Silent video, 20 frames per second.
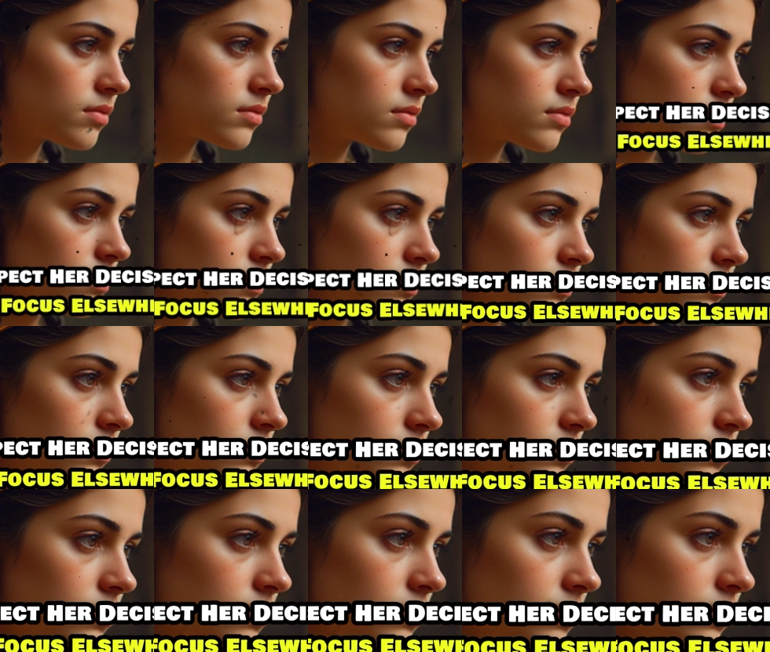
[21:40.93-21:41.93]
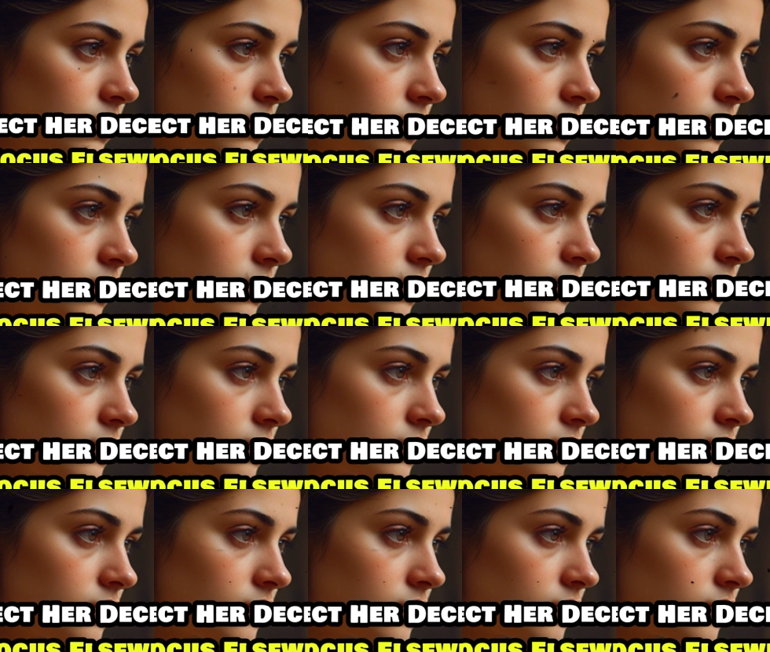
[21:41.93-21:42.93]
Respect her decision
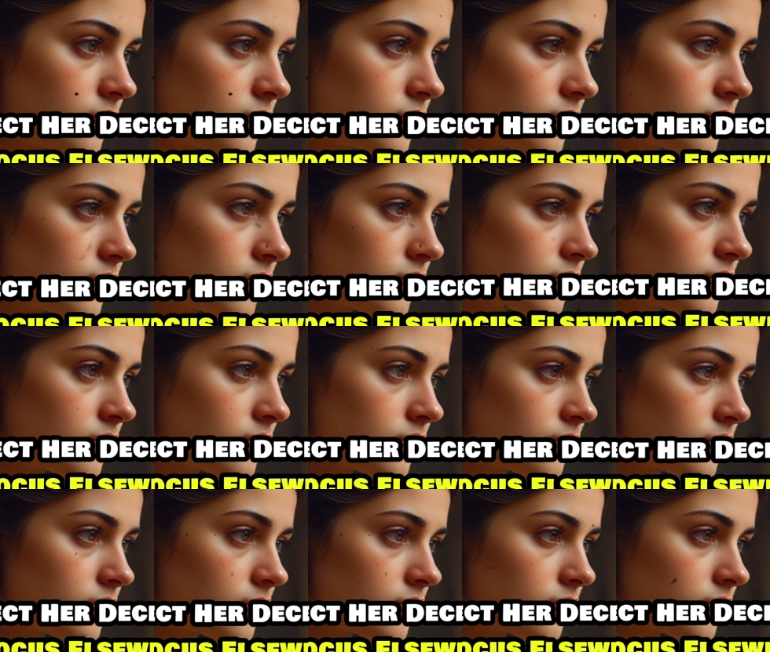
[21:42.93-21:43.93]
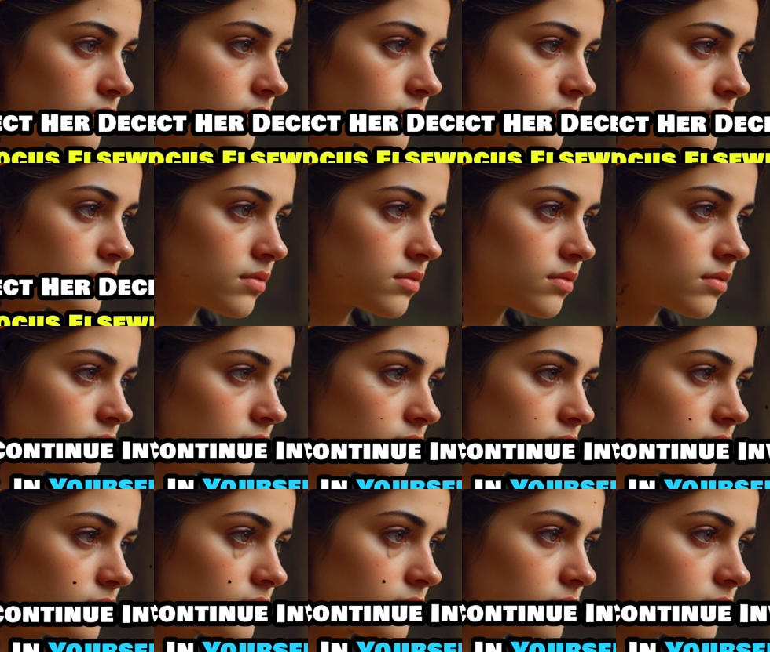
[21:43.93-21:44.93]
to focus elsewhere. And
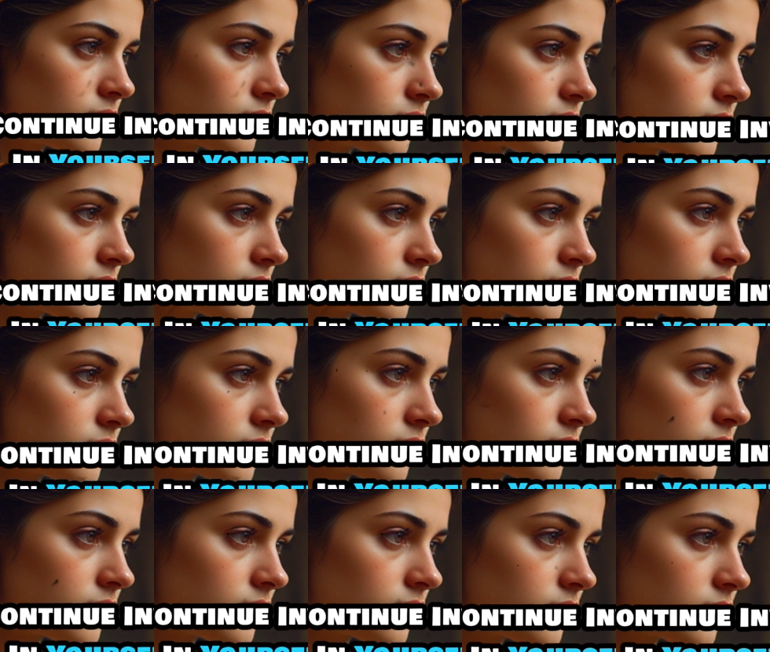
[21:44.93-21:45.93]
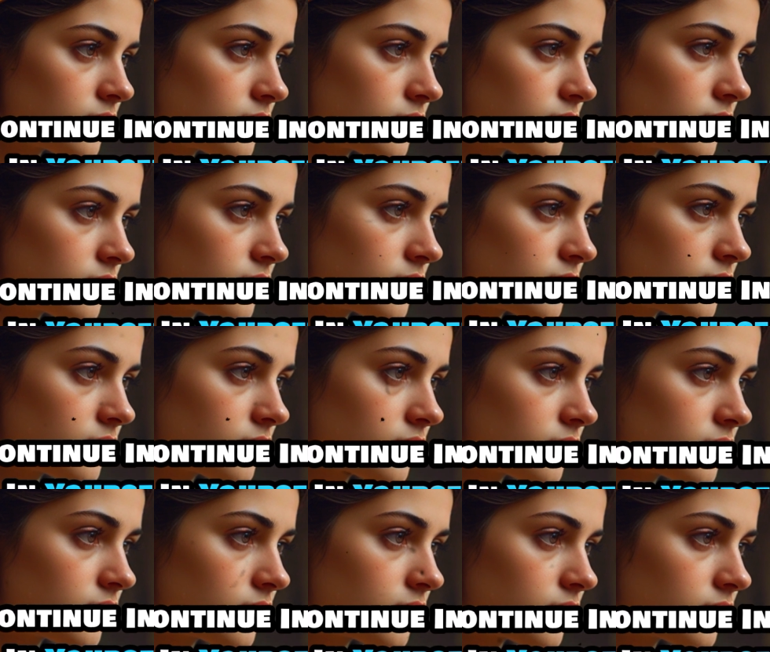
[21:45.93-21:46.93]
continue investing in
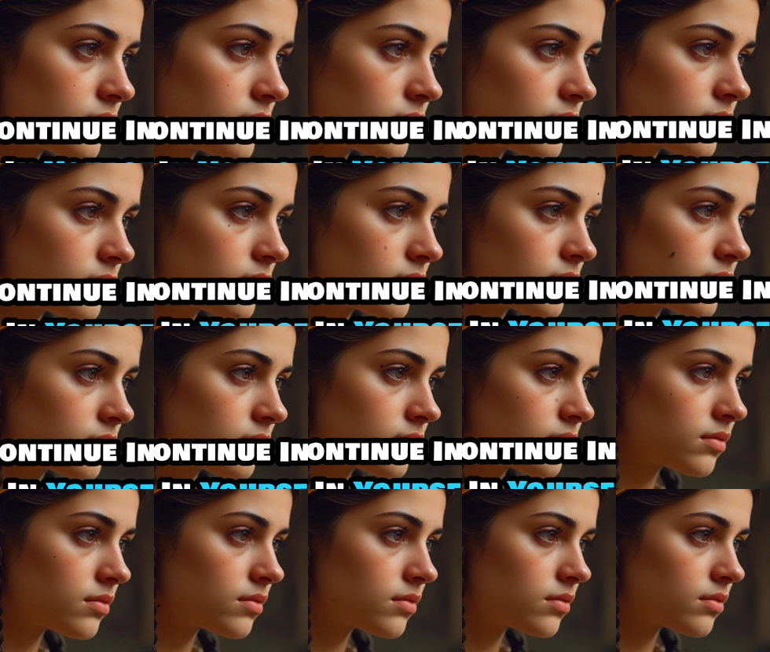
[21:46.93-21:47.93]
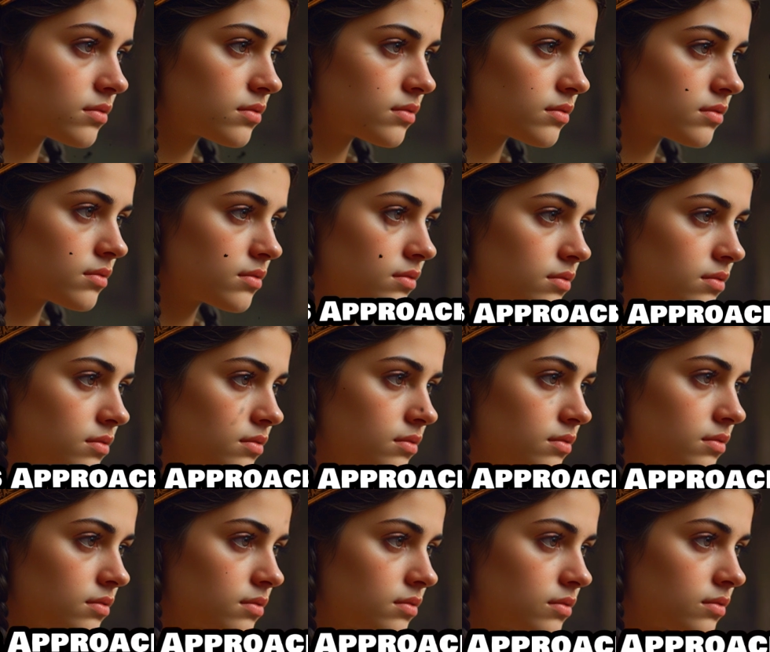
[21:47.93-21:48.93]
yourself. This
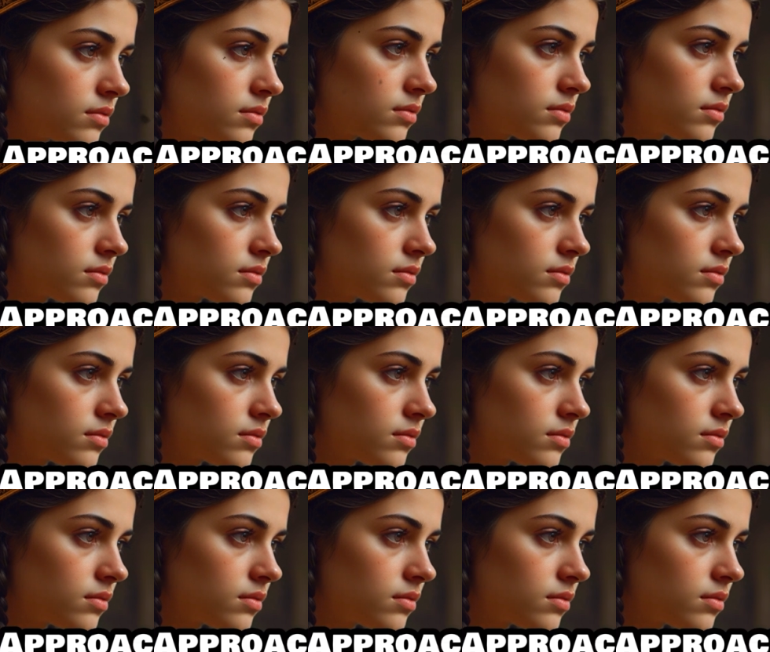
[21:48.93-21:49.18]
approach